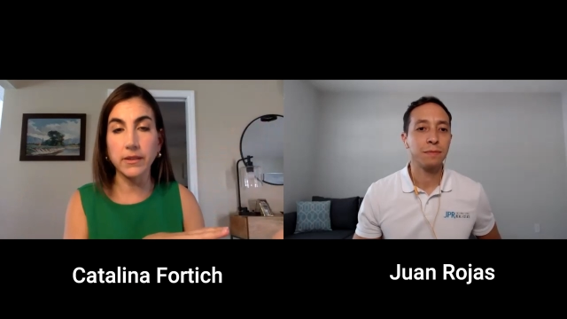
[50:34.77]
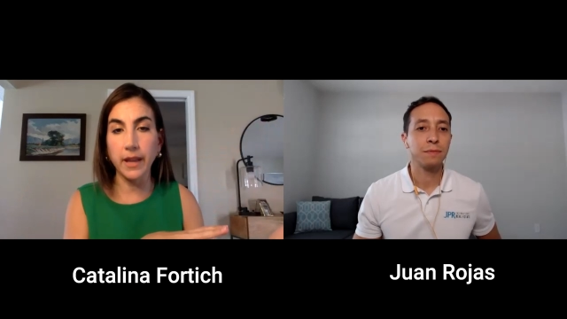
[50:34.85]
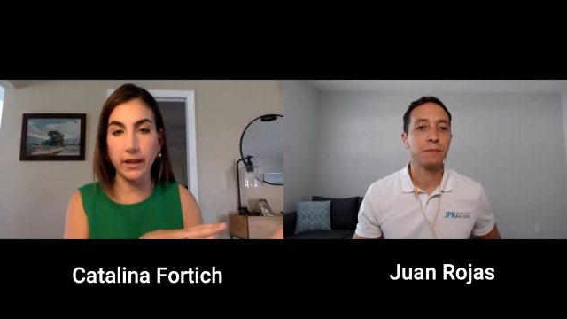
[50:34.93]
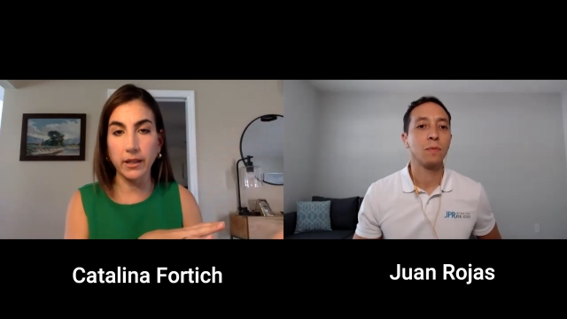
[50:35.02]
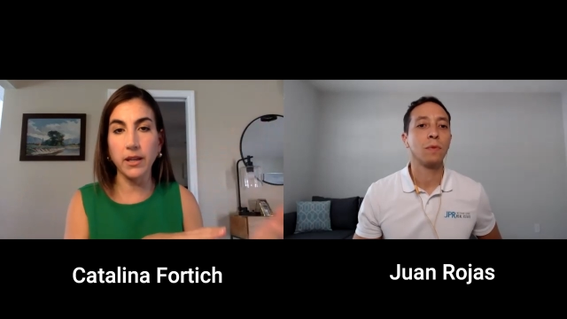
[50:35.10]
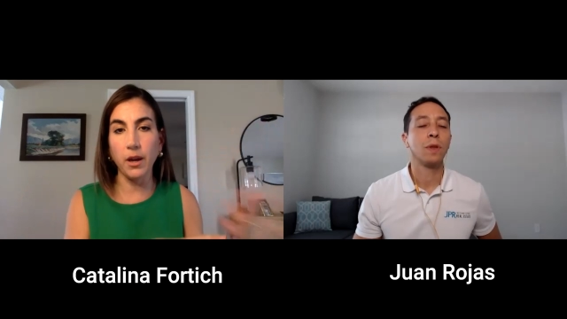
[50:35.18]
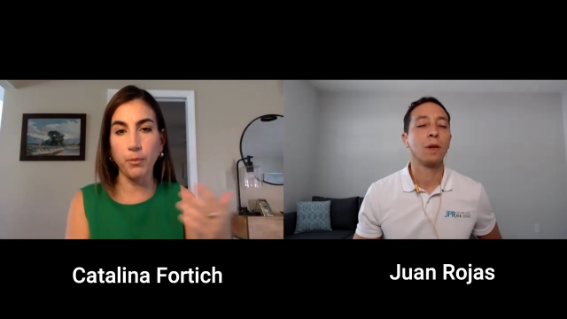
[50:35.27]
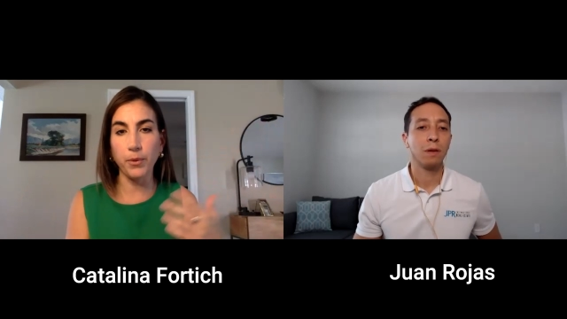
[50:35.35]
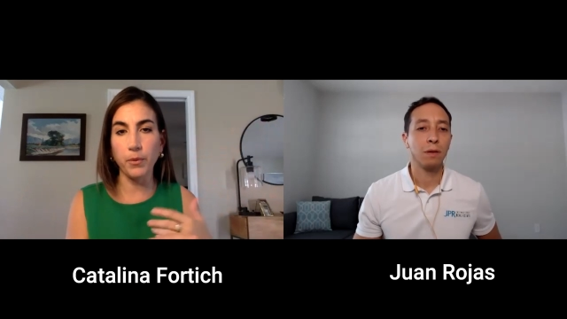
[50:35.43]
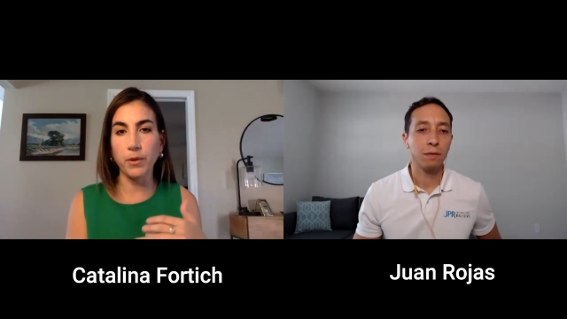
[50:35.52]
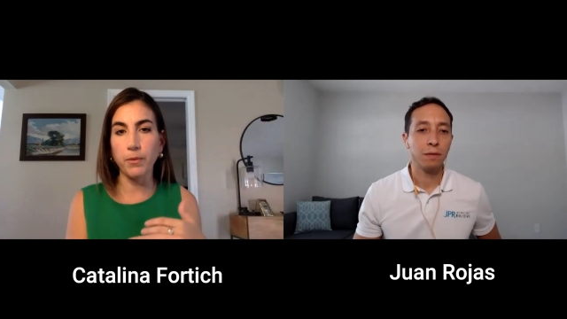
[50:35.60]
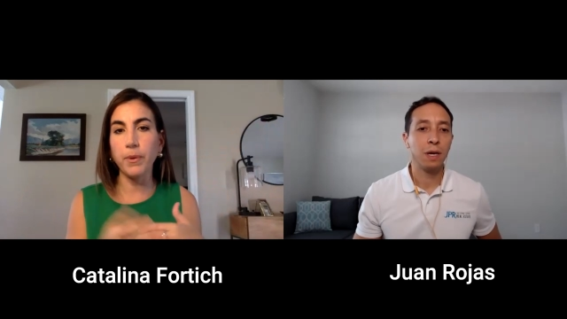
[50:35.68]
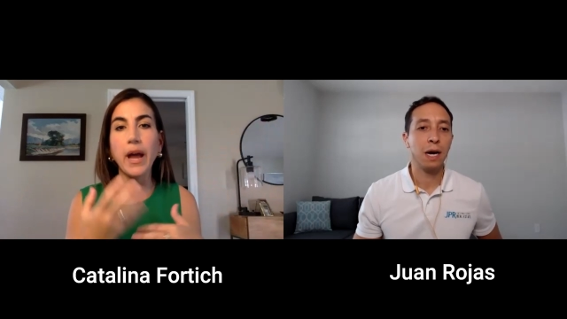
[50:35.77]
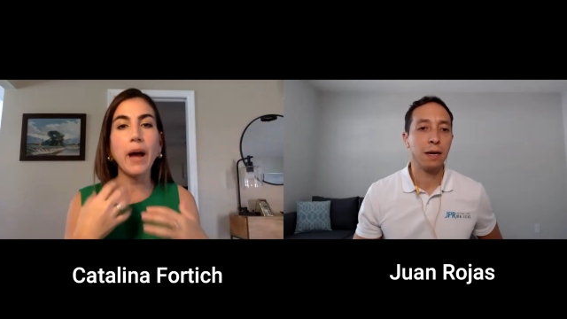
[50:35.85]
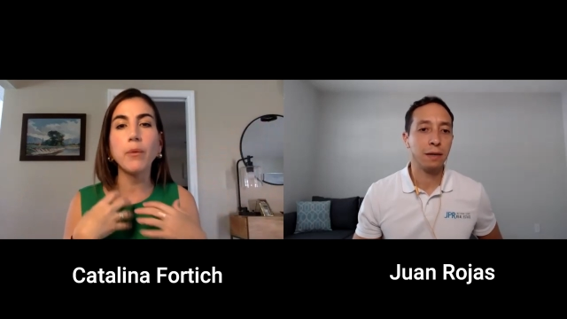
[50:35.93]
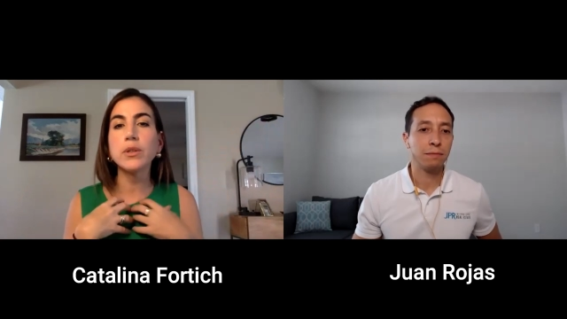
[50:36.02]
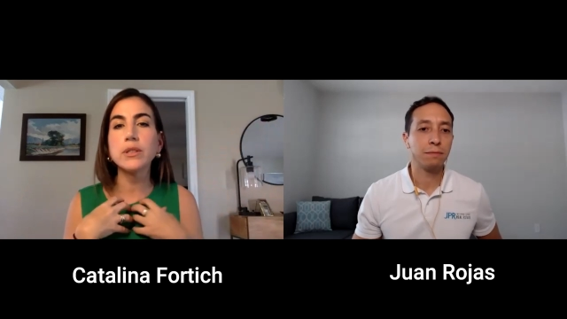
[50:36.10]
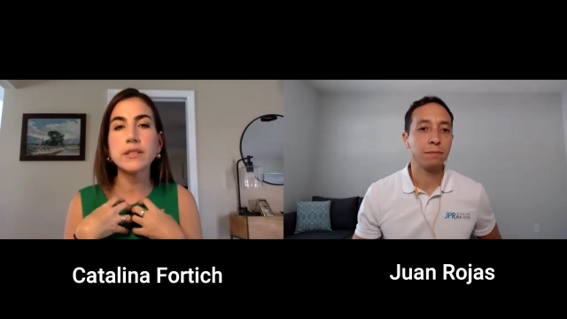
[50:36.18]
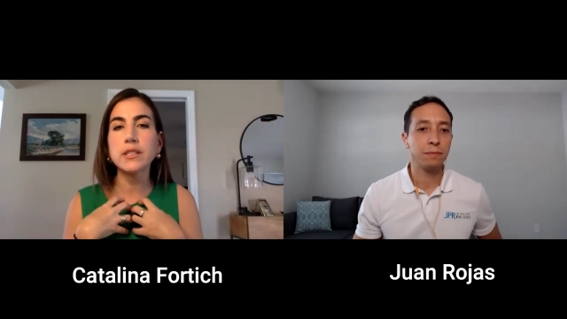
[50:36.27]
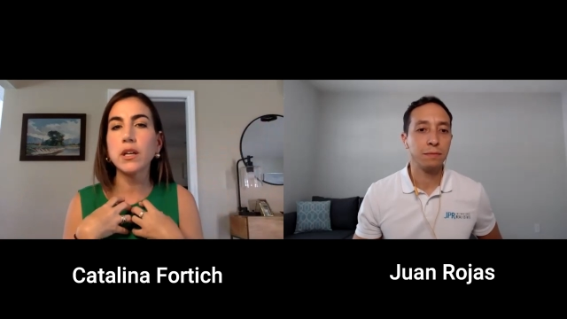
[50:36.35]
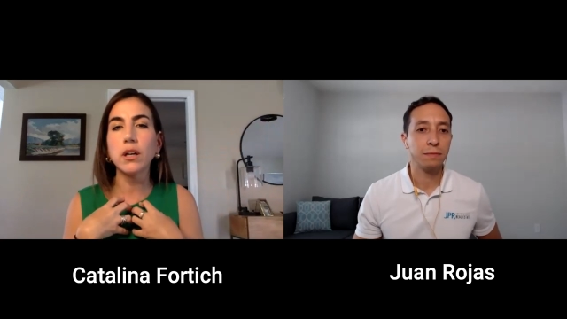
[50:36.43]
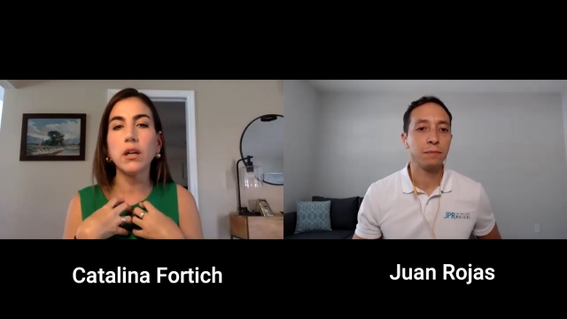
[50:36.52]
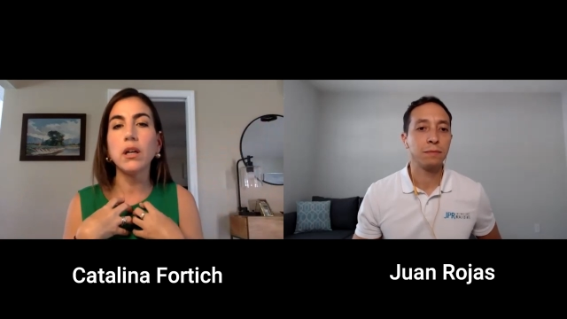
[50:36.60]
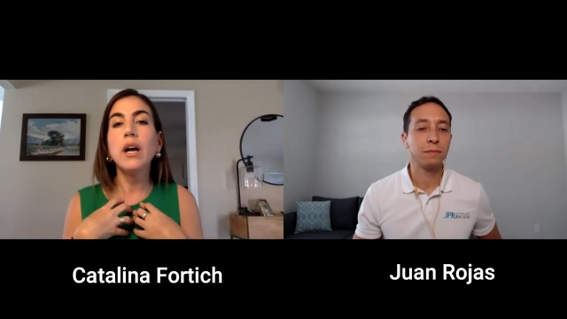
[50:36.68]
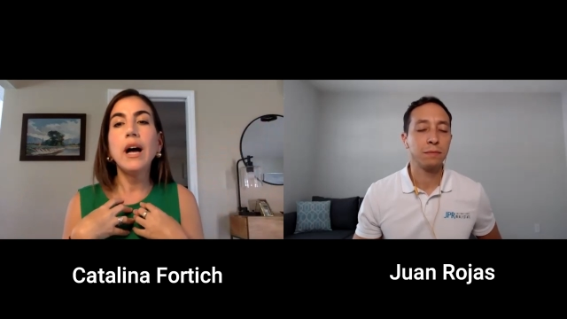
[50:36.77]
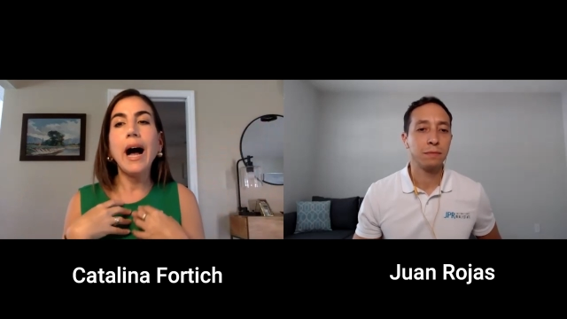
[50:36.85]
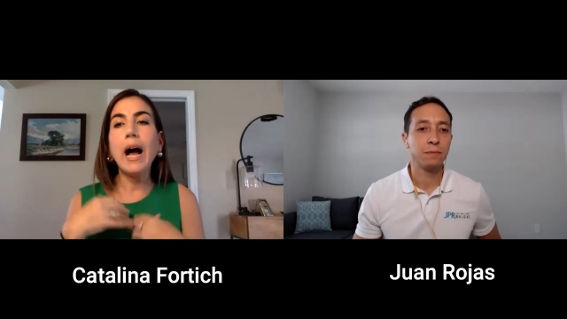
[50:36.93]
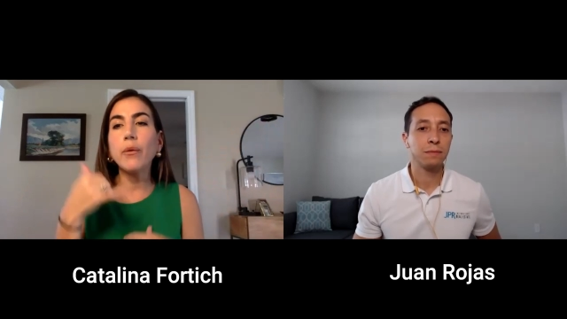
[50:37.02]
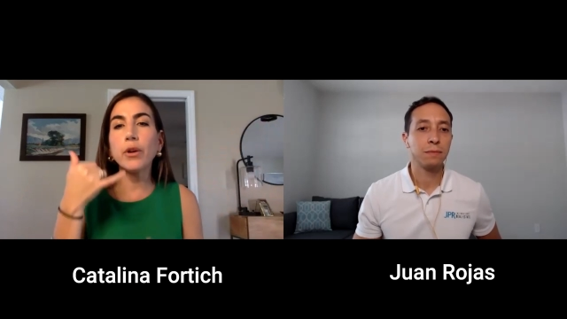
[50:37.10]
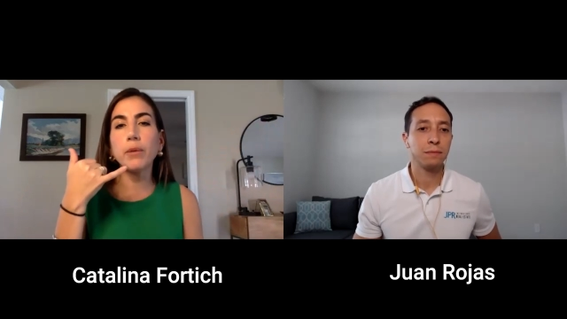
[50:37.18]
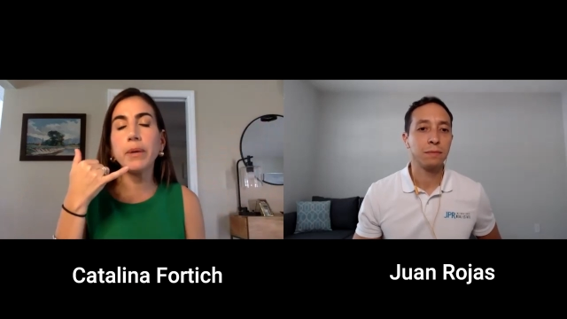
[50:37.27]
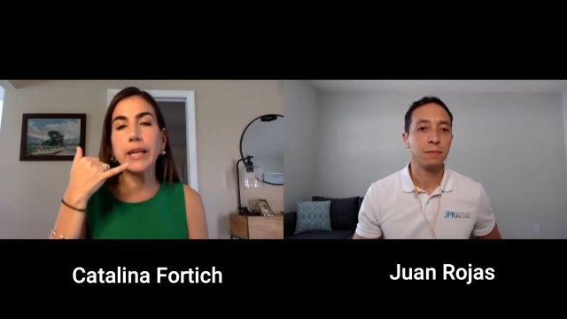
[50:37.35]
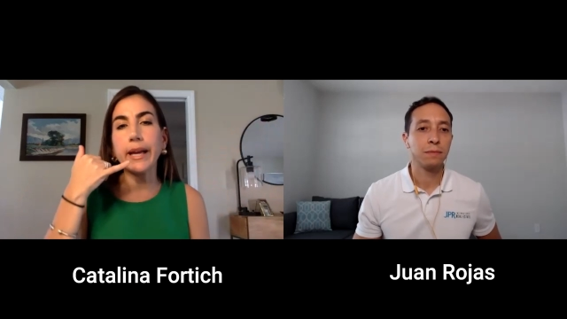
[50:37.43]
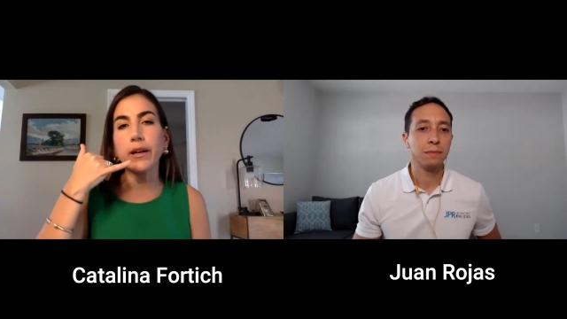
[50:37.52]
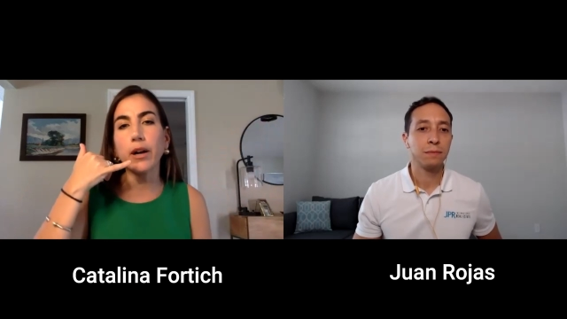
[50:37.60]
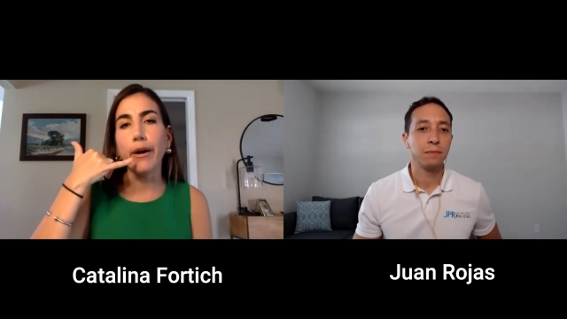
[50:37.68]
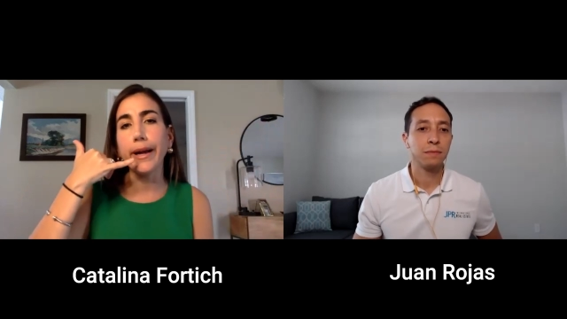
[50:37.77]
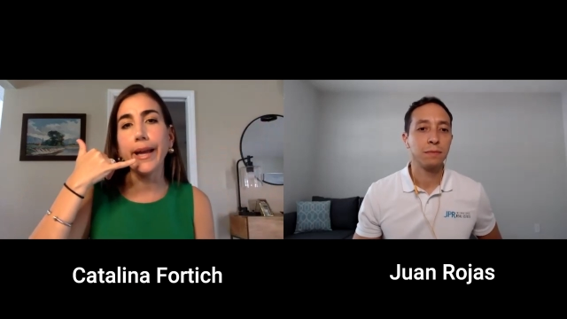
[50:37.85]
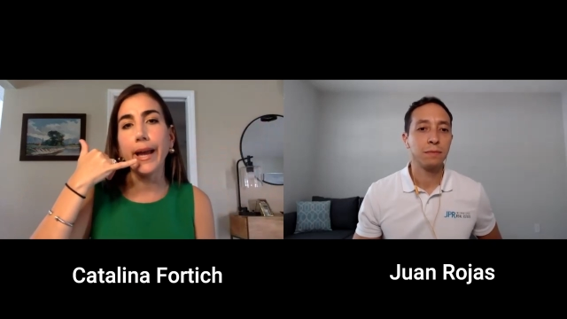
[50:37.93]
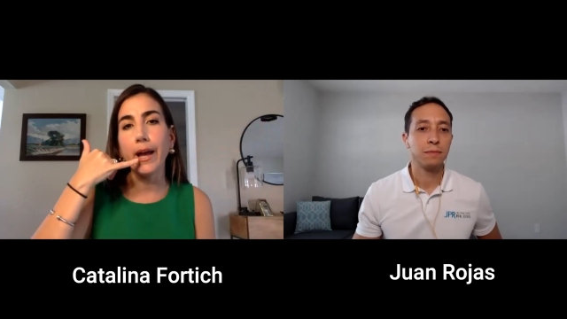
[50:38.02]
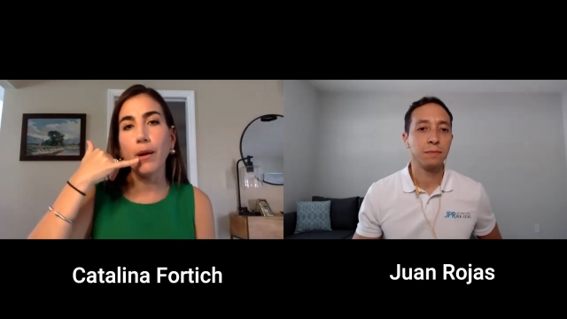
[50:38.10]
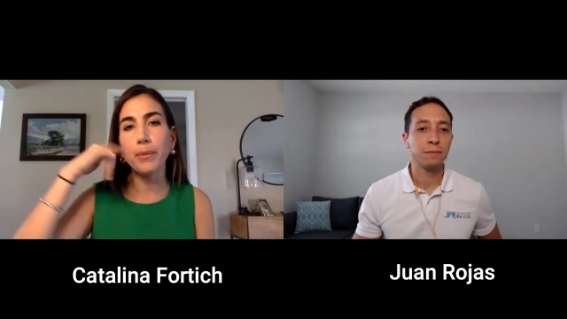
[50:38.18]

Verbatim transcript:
Speaker 1: that can help you with but right. i would still i wouldn't be like oh i can't help